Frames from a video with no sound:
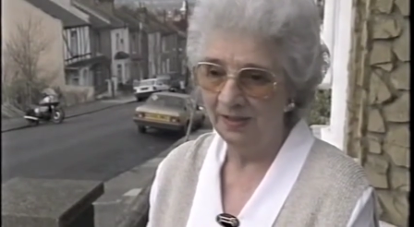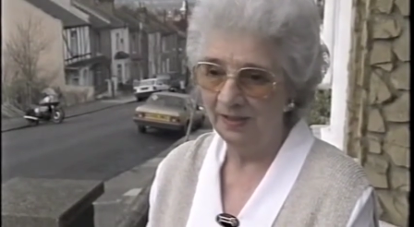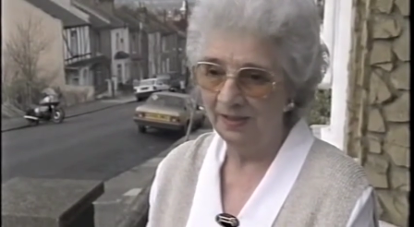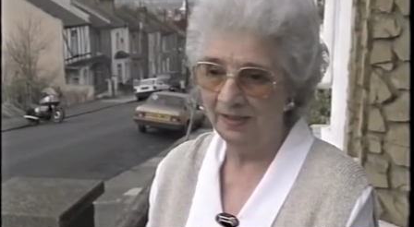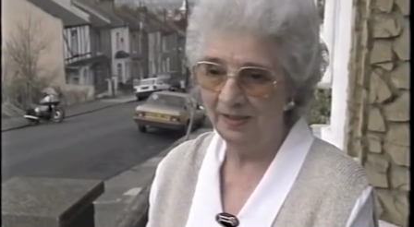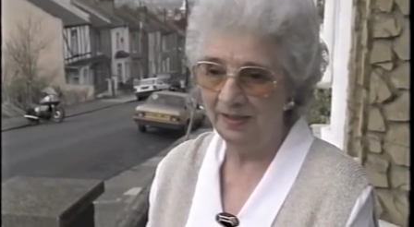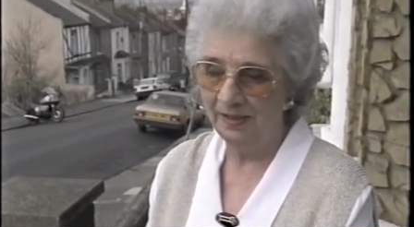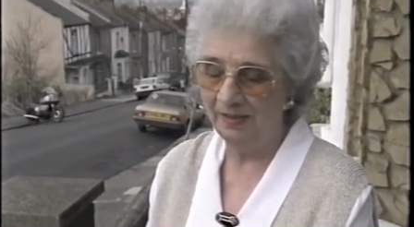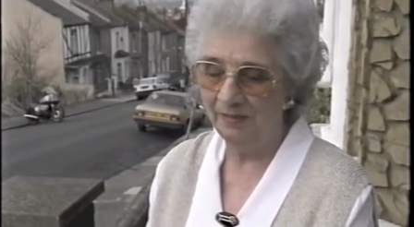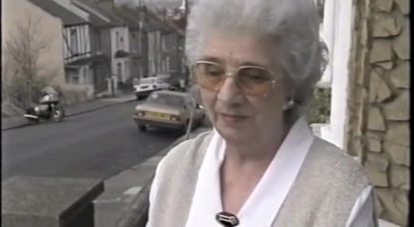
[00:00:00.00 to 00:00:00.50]

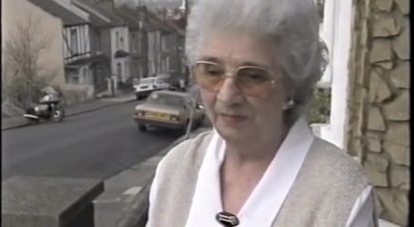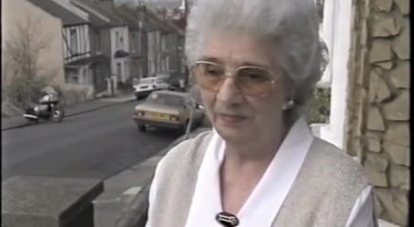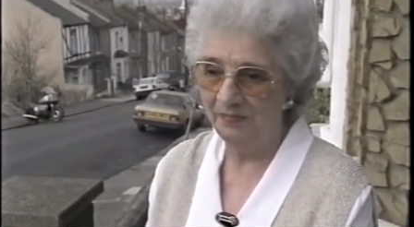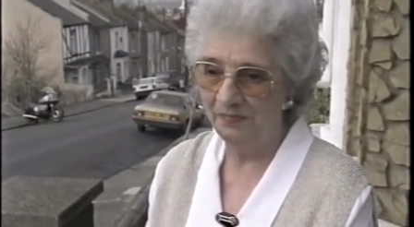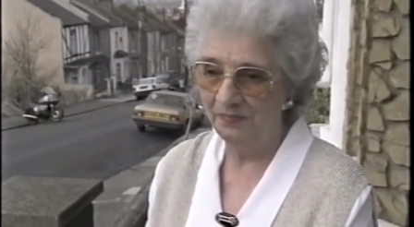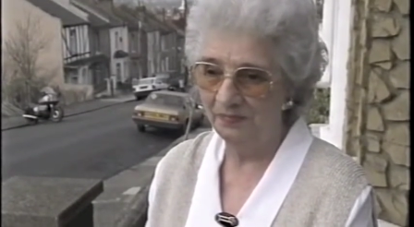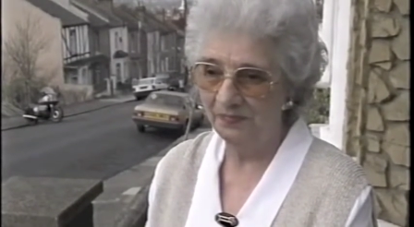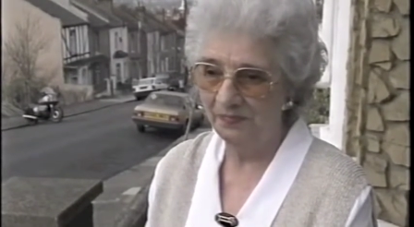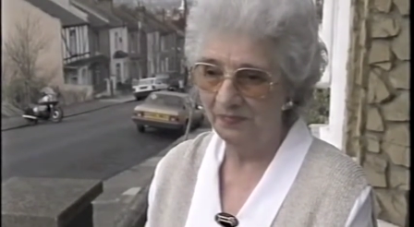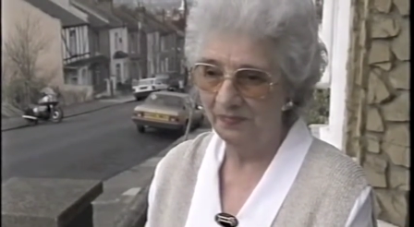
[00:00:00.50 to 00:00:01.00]
Um,
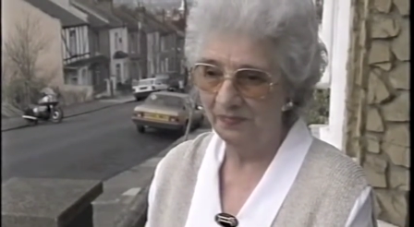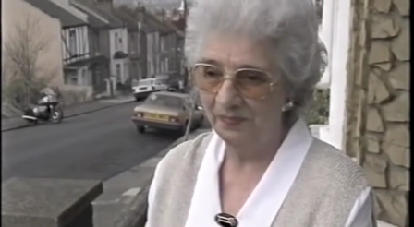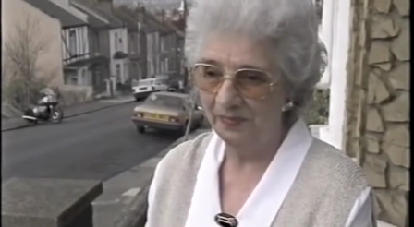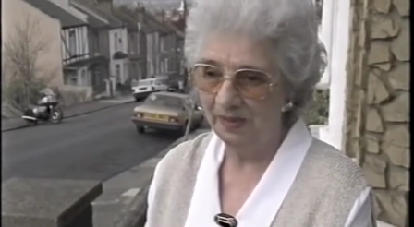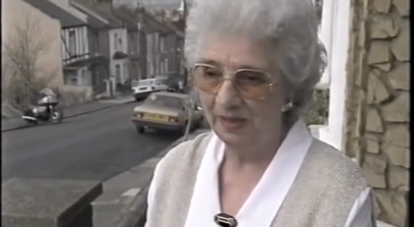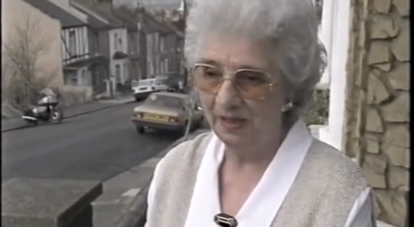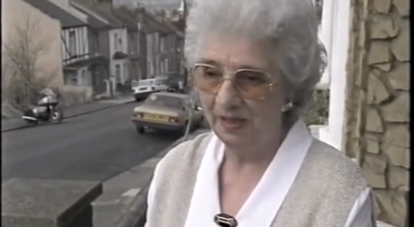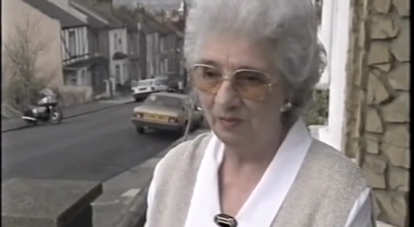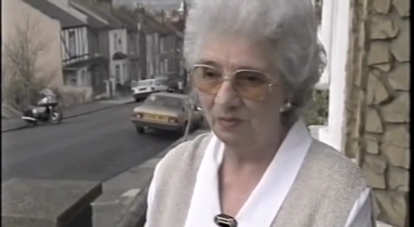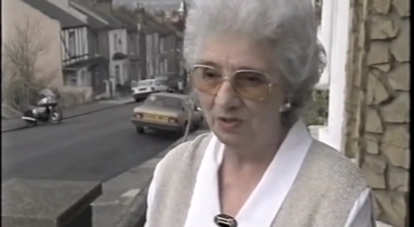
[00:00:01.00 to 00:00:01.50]

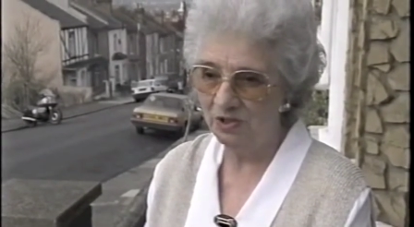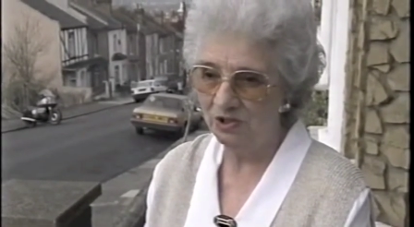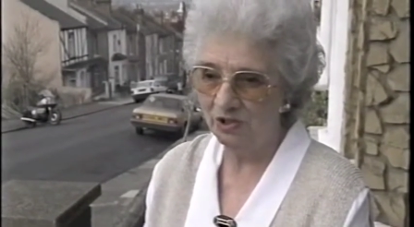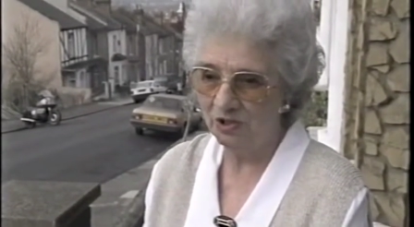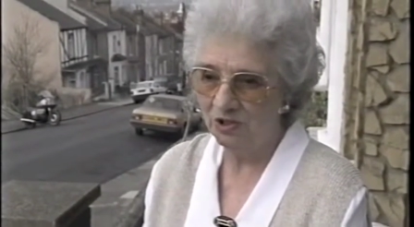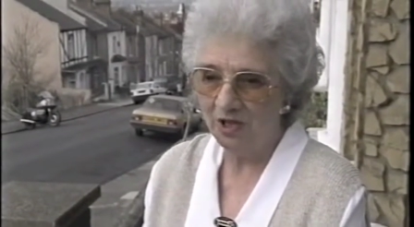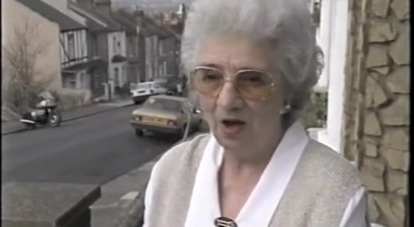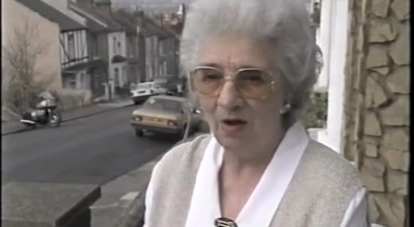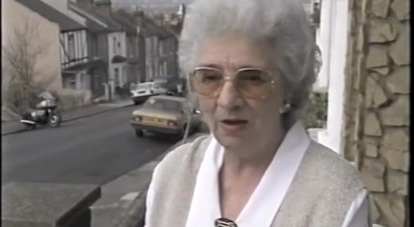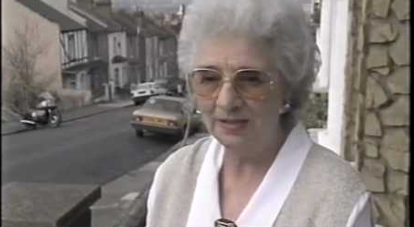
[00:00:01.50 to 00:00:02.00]
it was
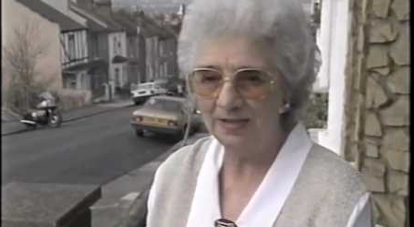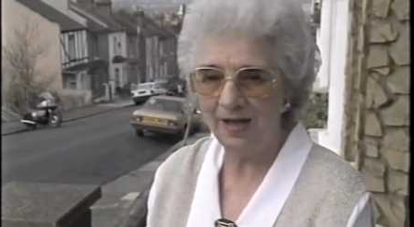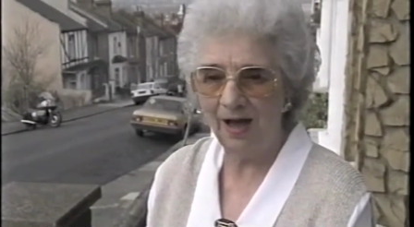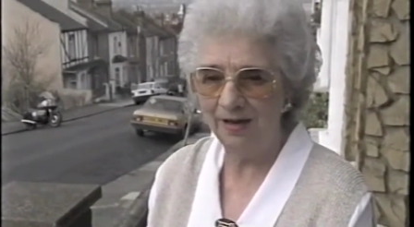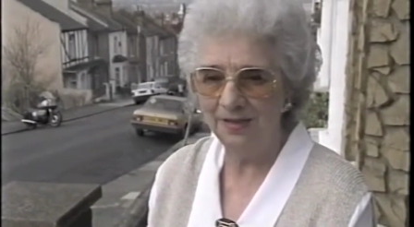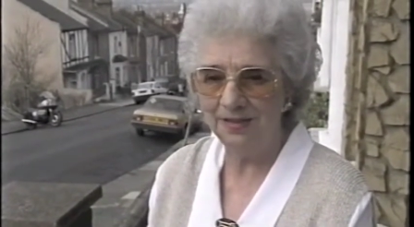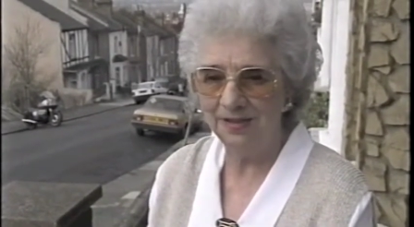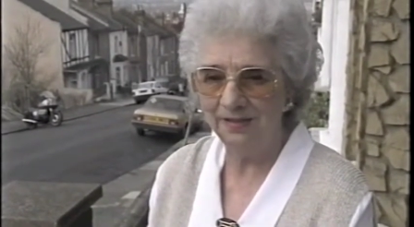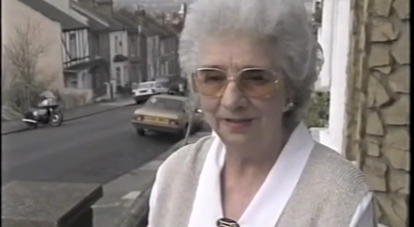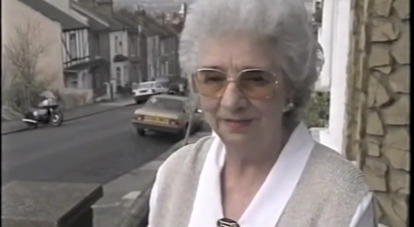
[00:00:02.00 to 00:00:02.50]
just so
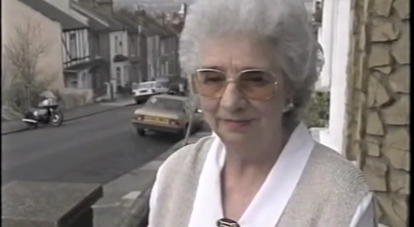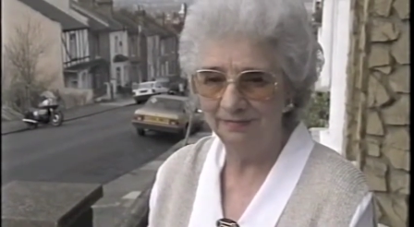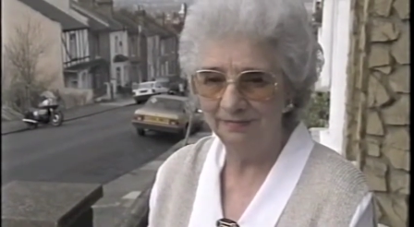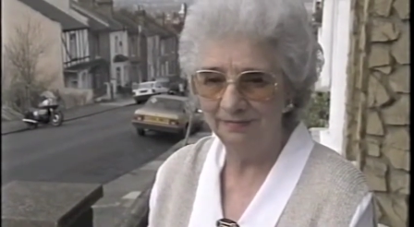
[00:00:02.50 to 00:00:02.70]
exciting.